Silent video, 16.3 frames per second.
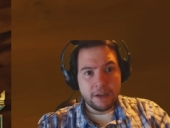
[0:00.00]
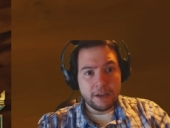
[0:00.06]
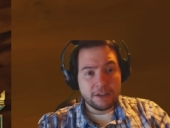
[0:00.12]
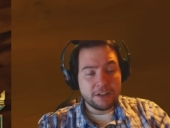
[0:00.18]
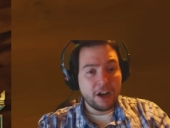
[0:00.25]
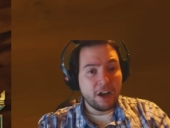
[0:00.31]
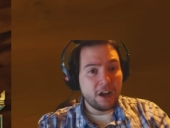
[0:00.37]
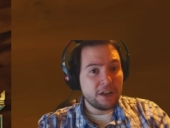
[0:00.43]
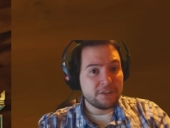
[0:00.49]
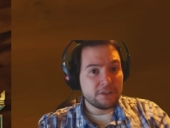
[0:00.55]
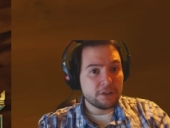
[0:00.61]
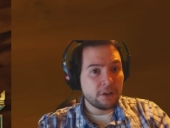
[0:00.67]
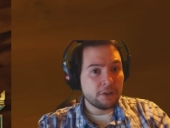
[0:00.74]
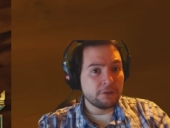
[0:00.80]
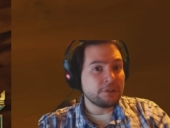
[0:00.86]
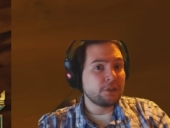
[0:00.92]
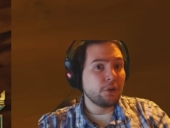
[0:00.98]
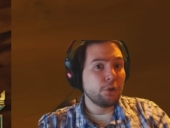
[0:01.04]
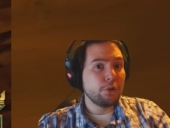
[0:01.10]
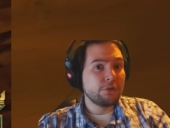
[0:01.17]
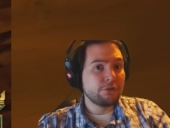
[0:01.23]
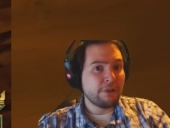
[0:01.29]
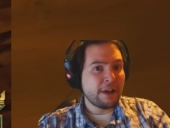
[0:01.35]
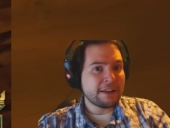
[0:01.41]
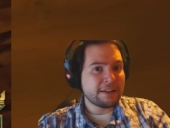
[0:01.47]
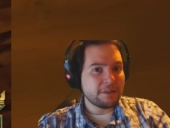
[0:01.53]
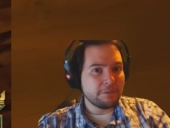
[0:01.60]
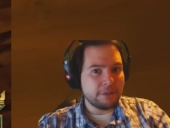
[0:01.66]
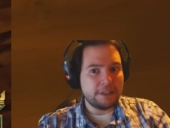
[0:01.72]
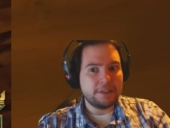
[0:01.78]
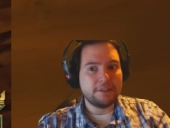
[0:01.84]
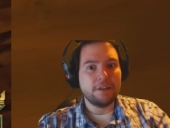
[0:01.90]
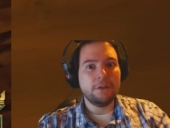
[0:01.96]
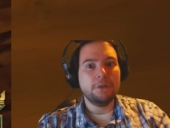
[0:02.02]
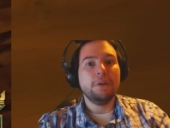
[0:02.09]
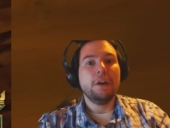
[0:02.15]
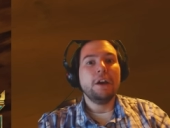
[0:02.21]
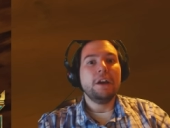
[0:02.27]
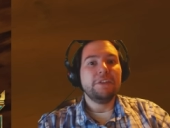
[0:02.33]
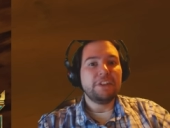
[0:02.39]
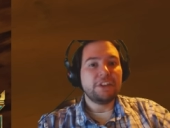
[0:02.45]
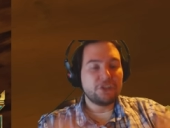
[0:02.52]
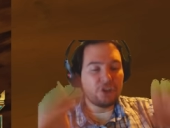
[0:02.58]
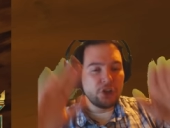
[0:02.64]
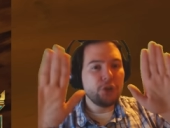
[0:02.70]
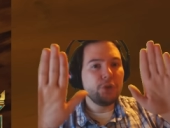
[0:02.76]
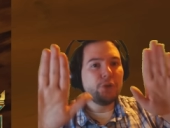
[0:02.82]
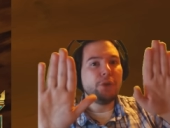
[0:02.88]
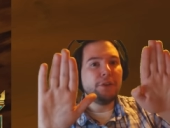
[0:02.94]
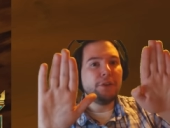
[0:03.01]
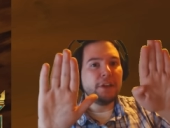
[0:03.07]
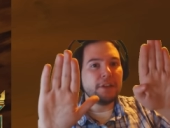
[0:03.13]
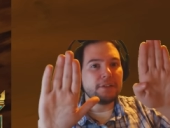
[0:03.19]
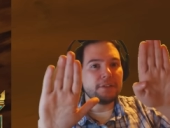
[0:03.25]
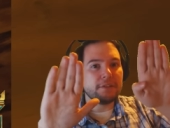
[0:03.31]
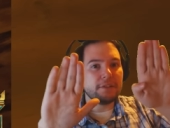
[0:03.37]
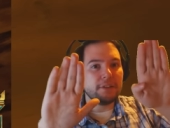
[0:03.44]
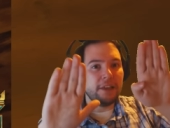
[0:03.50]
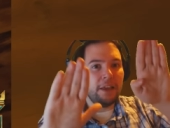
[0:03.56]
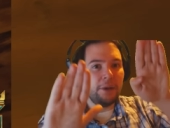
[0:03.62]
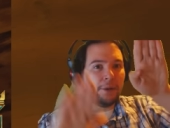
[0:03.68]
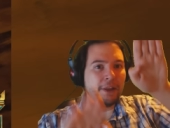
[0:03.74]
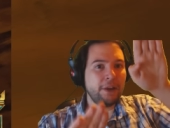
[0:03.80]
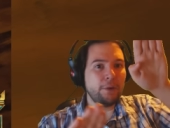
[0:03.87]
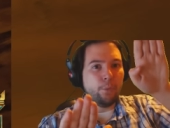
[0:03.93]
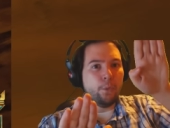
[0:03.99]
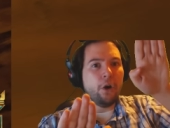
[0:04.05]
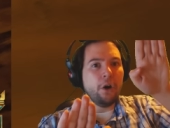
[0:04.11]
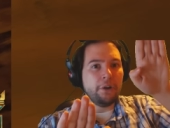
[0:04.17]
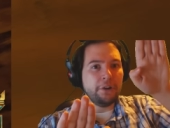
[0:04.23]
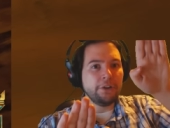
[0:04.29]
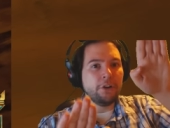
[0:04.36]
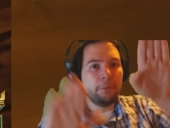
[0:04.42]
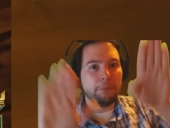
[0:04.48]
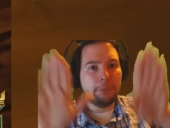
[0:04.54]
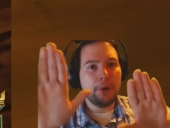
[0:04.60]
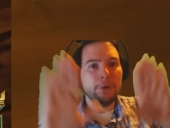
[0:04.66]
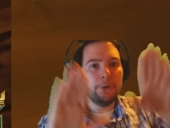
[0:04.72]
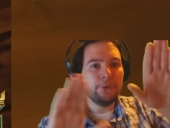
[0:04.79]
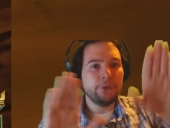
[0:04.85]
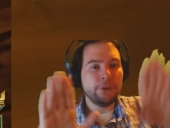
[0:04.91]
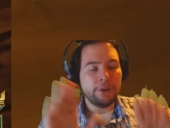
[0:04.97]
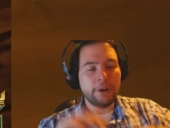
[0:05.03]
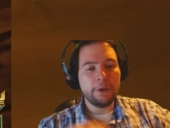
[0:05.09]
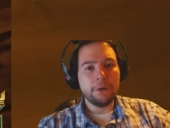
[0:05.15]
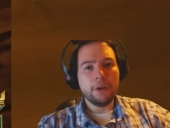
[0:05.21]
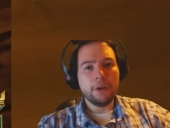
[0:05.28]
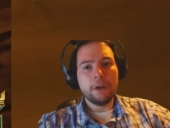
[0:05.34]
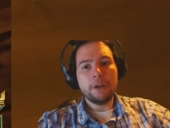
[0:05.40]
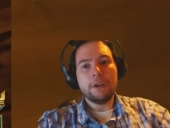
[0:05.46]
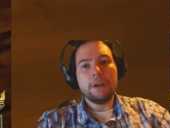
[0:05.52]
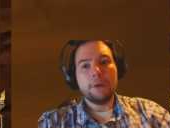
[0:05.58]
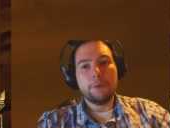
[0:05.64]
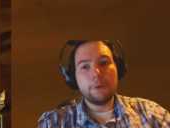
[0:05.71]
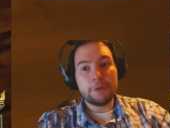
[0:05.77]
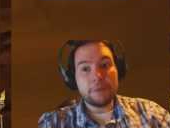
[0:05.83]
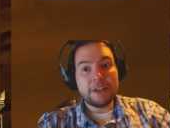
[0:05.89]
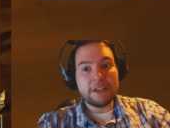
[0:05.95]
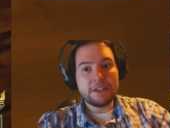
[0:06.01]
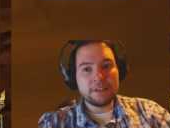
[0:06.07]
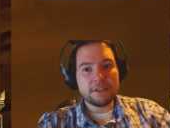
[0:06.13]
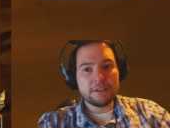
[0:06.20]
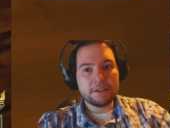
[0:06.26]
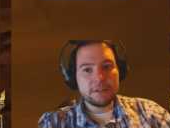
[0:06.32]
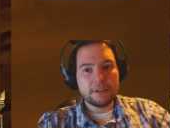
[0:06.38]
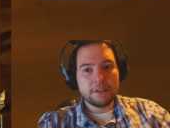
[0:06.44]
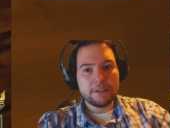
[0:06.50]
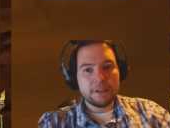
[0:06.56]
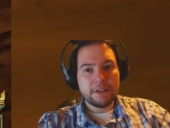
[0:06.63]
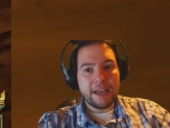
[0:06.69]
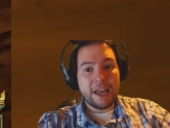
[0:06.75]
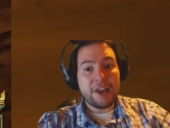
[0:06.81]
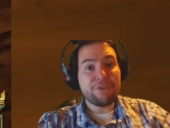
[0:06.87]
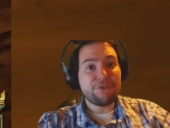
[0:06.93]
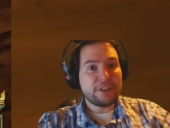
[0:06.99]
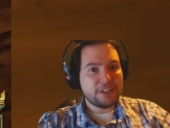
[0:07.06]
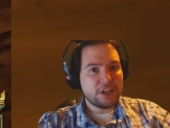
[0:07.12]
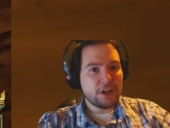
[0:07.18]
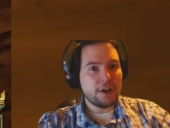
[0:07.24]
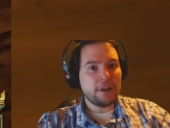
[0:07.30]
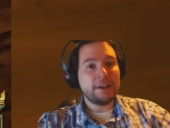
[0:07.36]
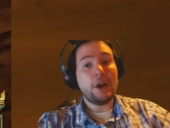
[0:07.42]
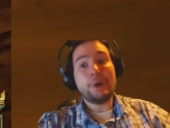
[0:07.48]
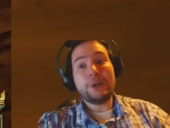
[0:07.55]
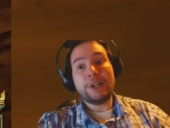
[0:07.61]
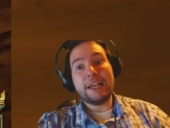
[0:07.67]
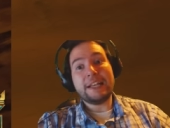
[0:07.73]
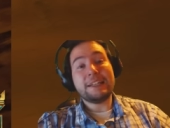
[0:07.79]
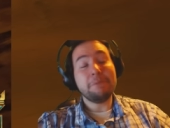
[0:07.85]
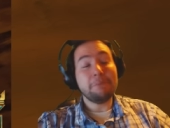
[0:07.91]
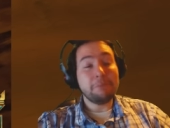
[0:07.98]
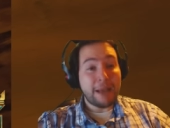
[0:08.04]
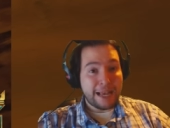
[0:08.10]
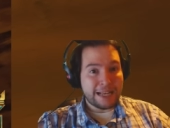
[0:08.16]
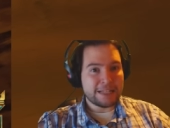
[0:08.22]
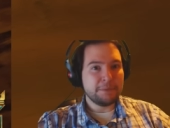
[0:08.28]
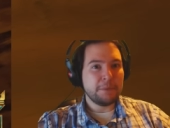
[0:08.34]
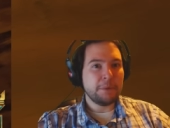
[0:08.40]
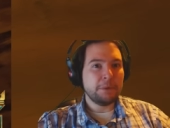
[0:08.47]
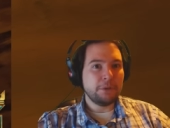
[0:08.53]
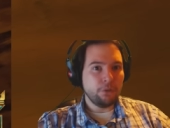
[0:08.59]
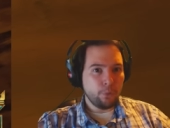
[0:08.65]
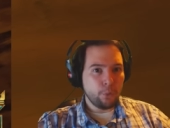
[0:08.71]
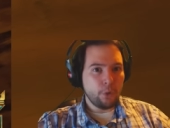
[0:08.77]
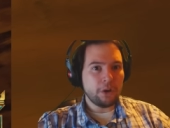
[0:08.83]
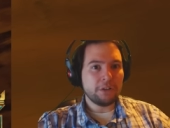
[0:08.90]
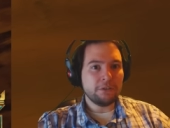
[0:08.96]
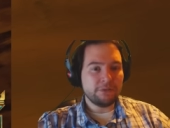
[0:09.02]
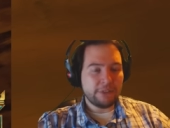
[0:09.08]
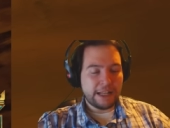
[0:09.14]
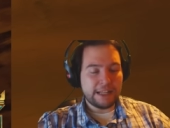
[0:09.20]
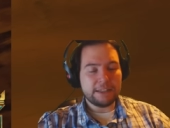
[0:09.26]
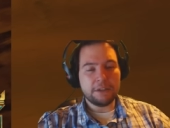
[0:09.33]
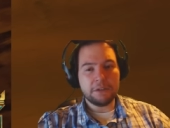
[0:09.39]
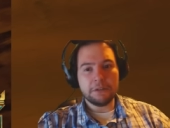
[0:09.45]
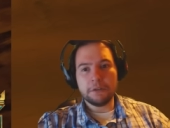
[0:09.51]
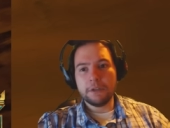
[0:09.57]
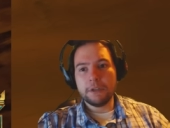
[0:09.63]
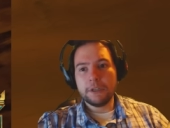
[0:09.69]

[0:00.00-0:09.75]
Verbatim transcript: ties are resolved randomly. So there's 2 units, it'll hit 1 and not both, you know? Which means every turn it only gets a maximum of 1 value,